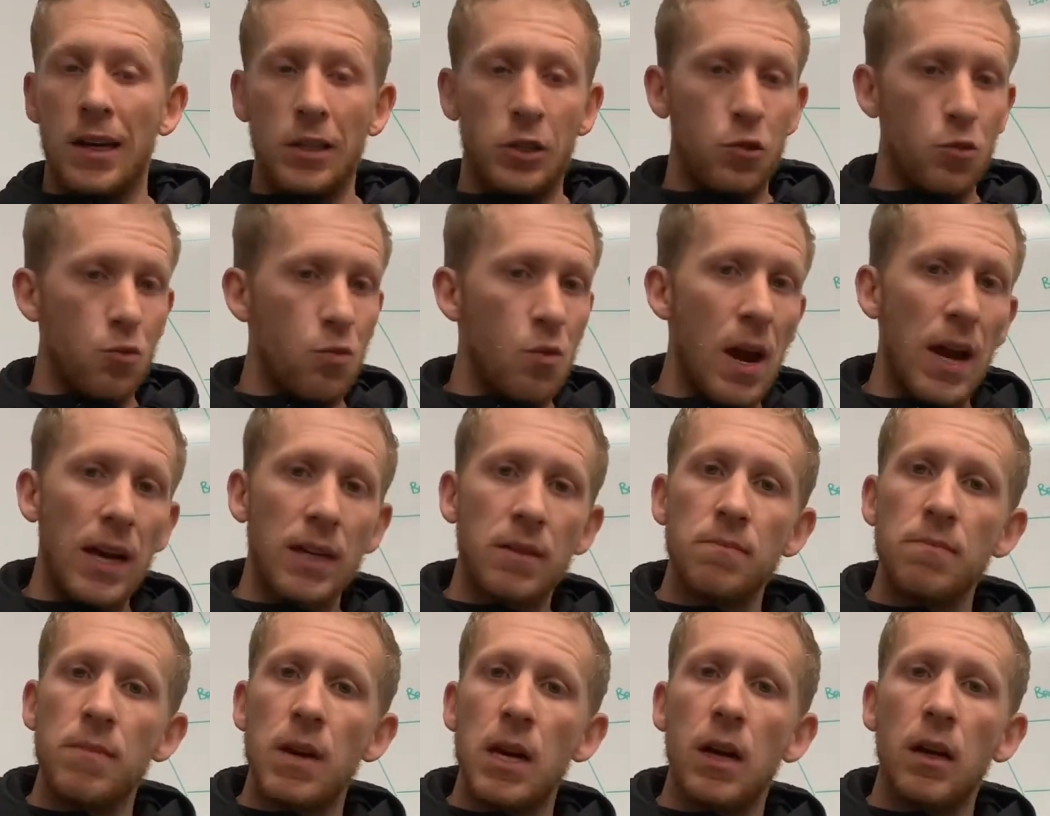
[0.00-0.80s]

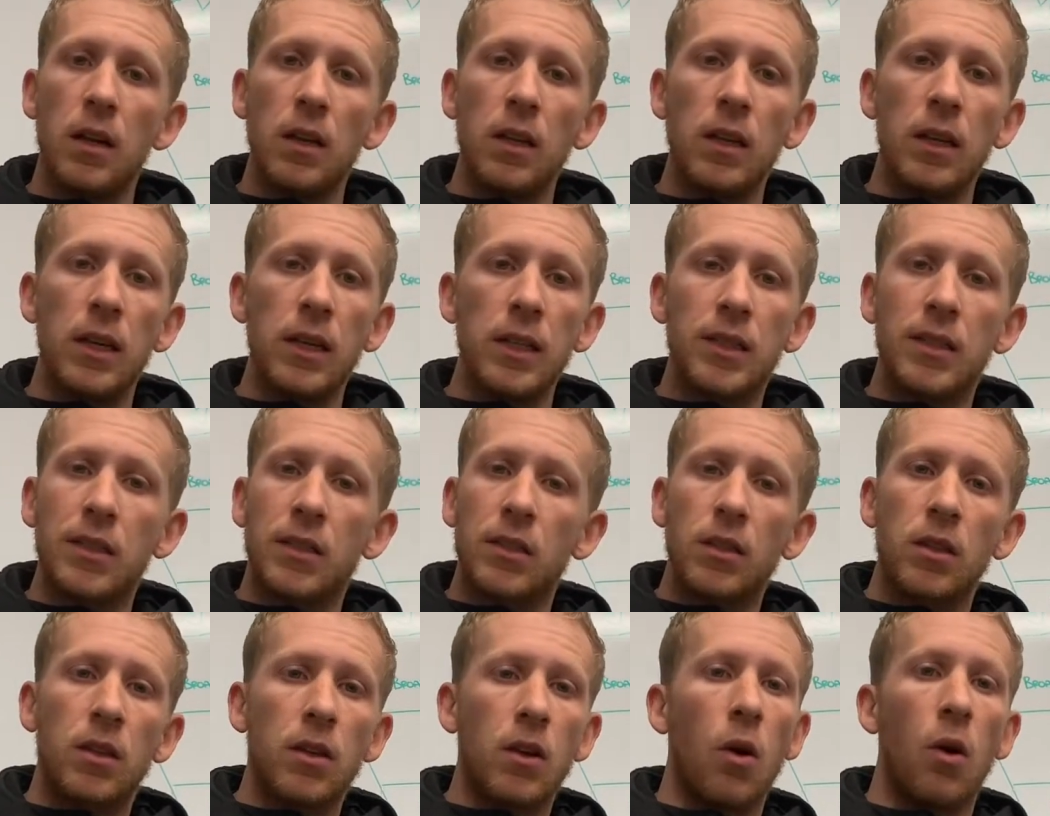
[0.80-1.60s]
direct mail
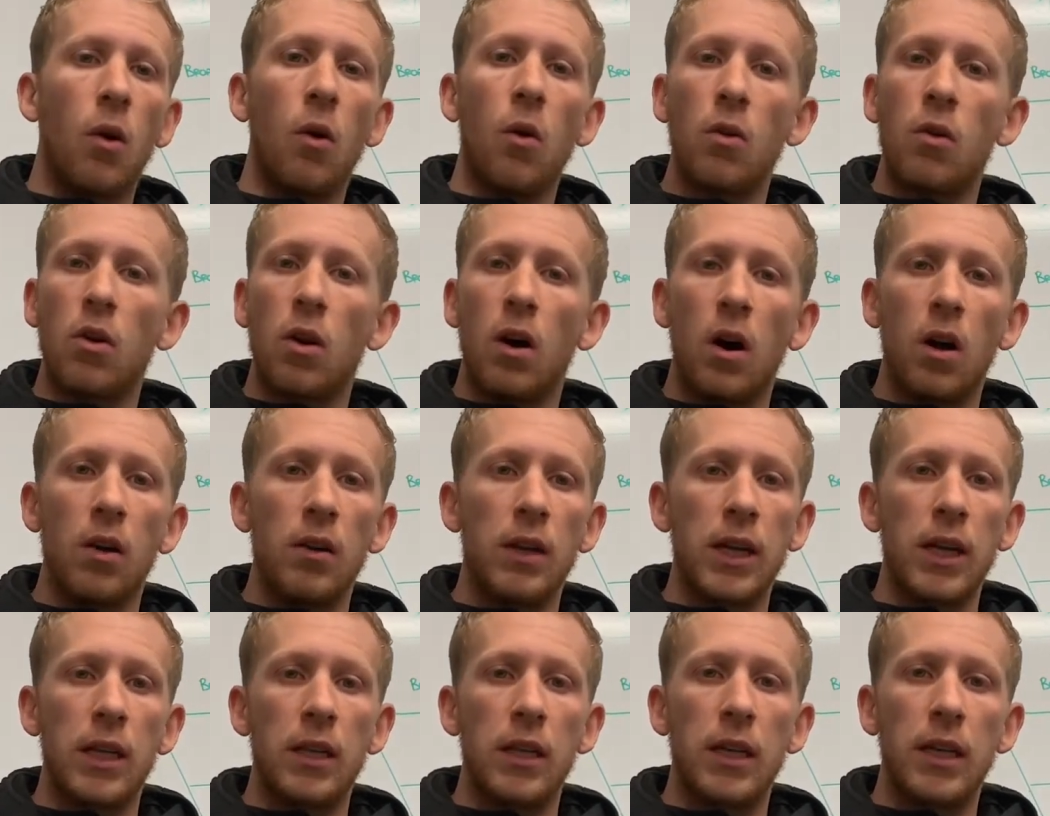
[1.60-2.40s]
lists, cold
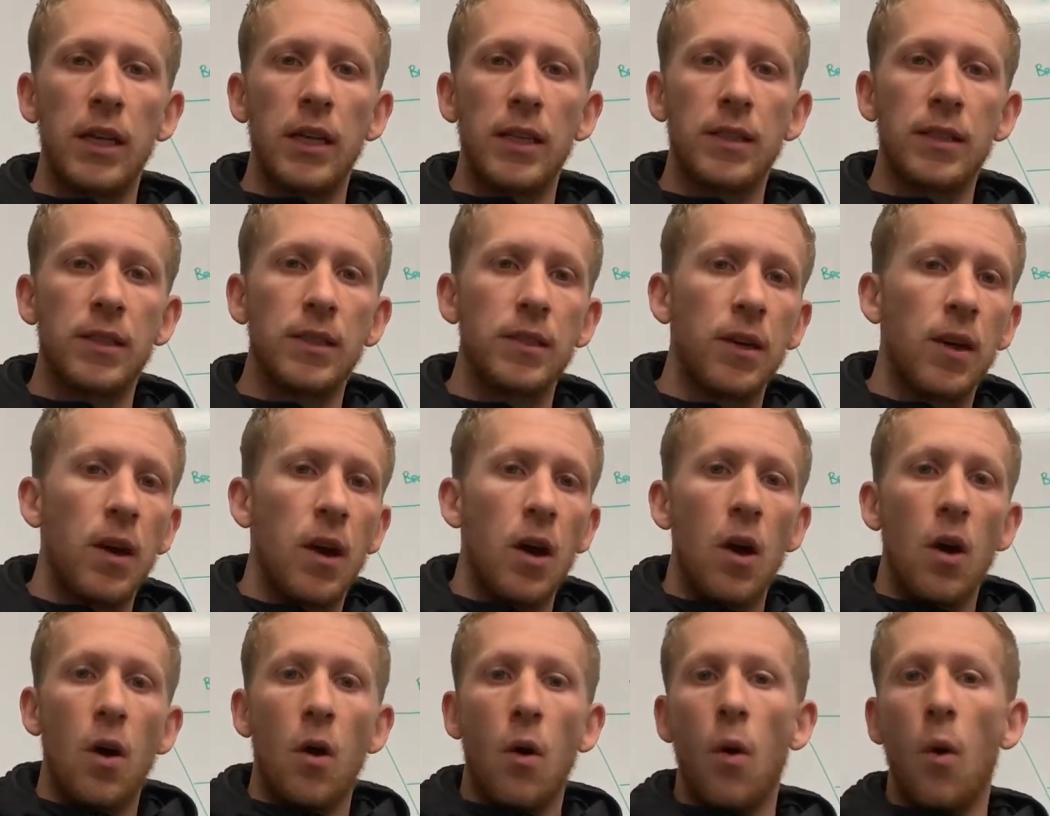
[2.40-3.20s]
calling lists,
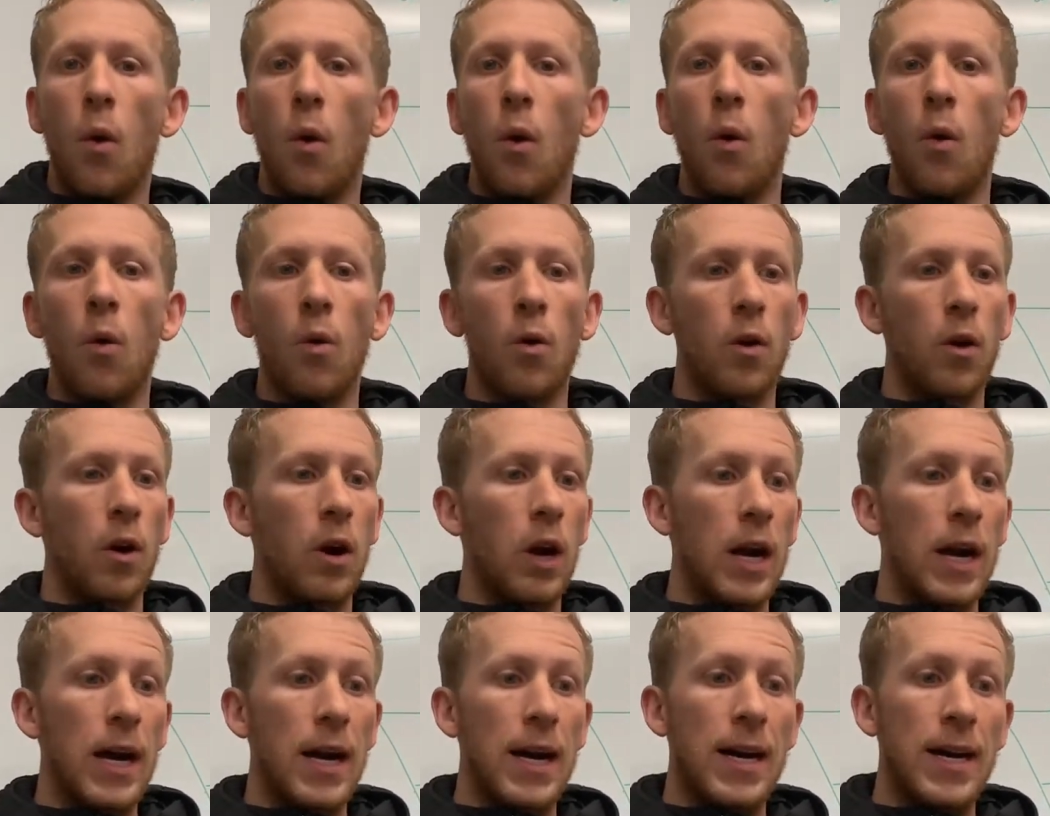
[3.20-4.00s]

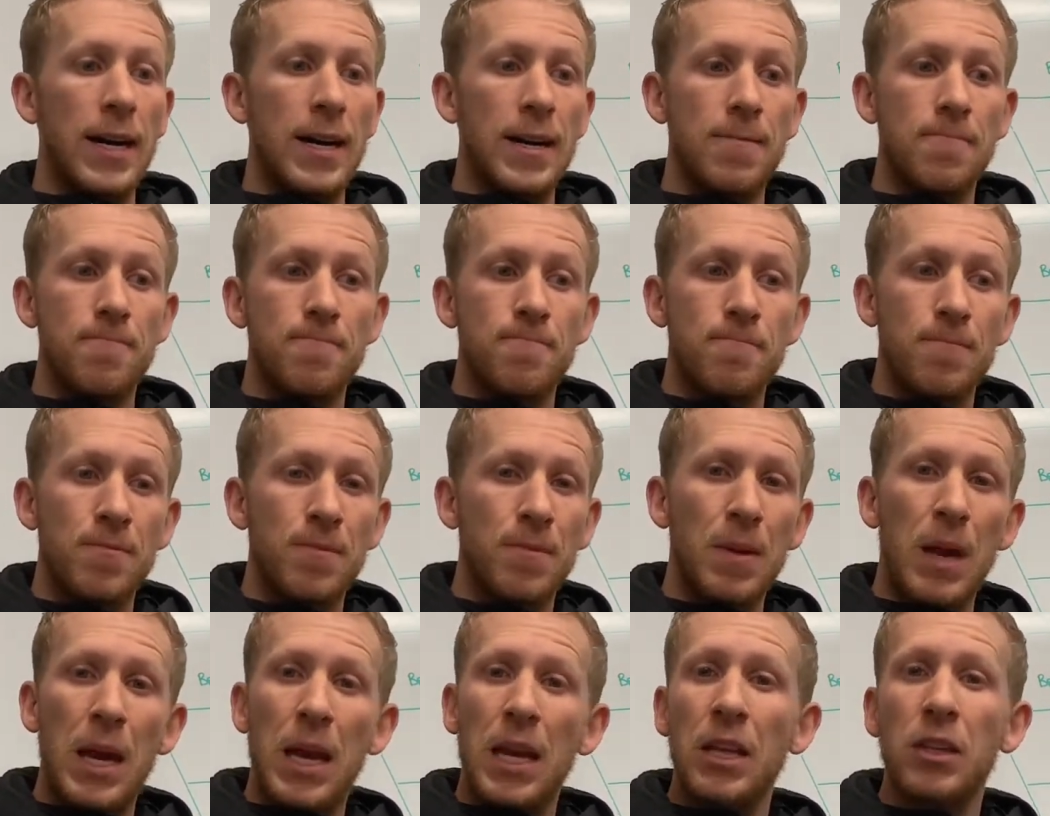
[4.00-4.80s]
or
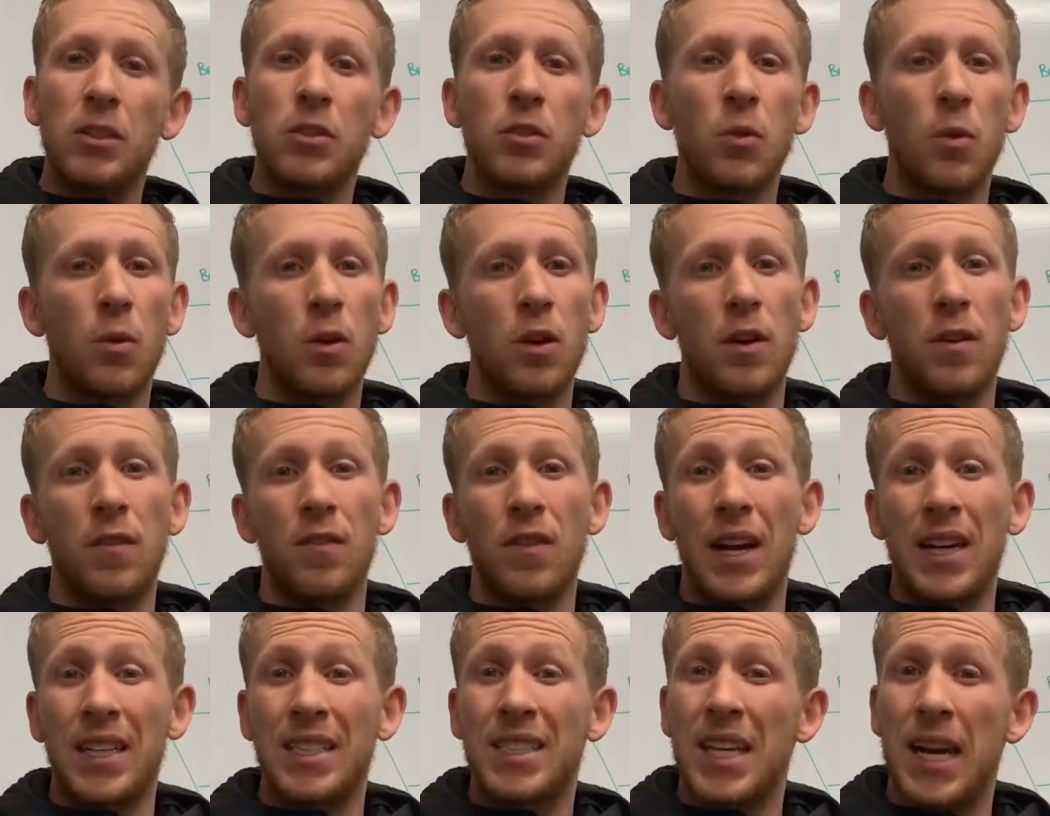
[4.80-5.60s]
any sort of
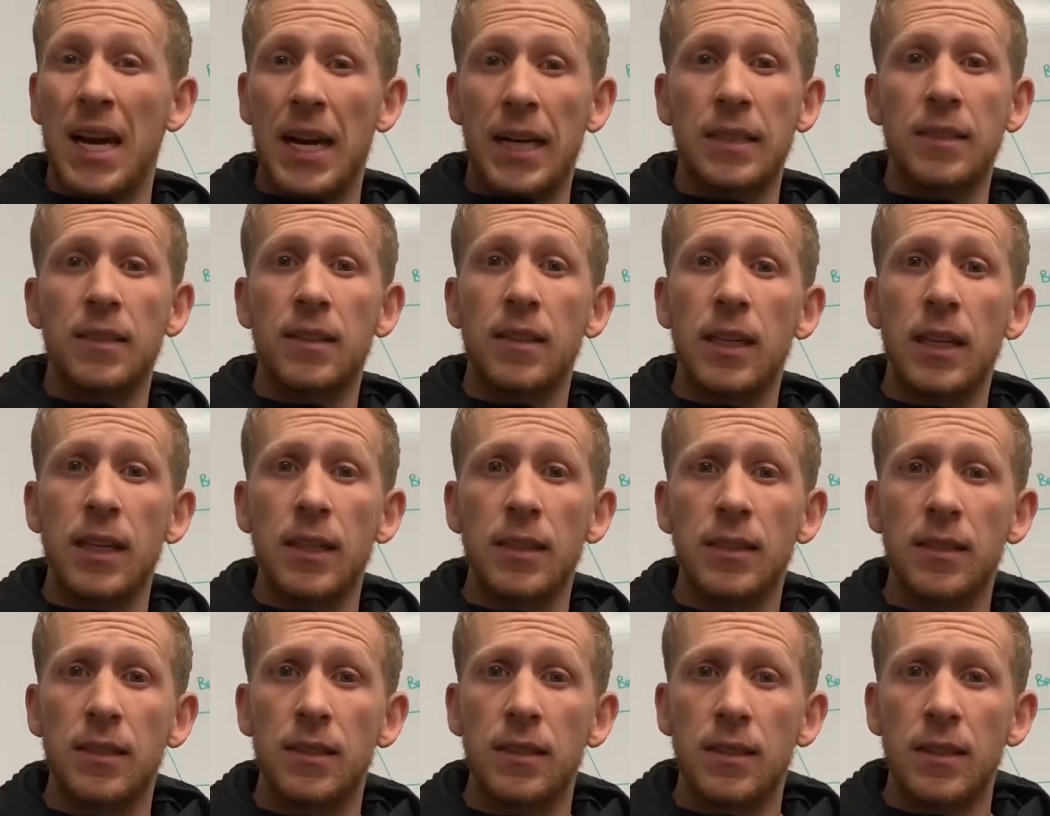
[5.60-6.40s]
like text
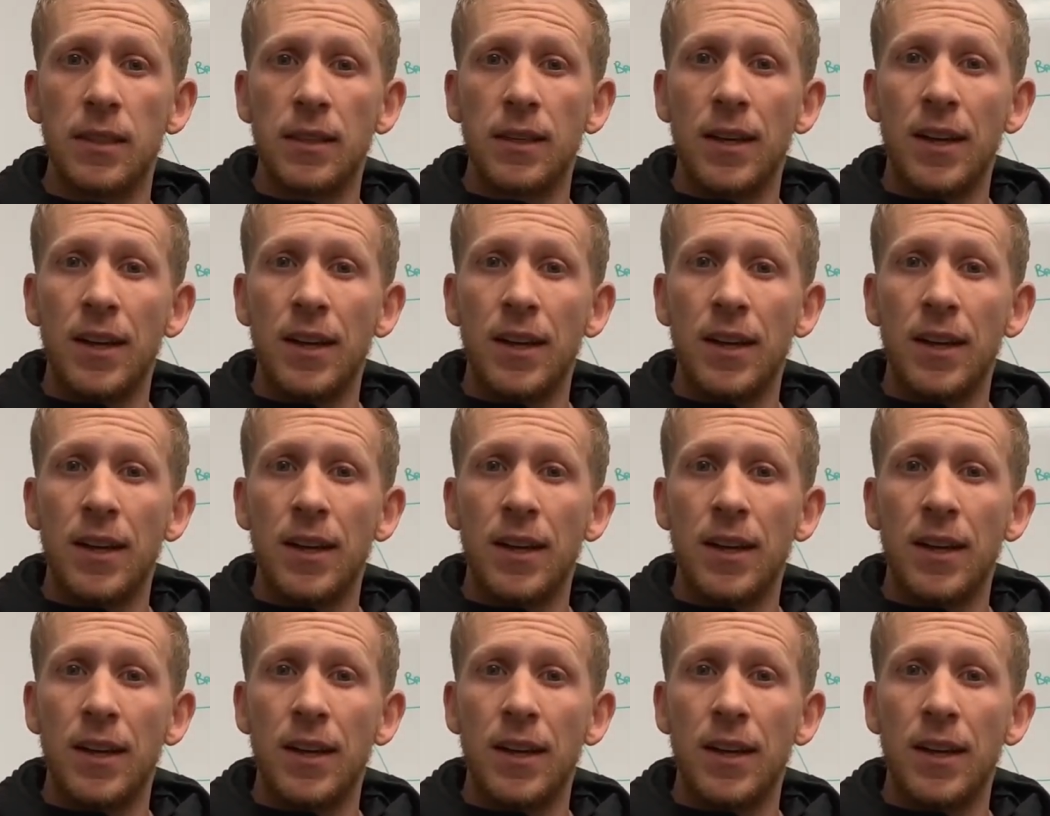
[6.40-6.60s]
list?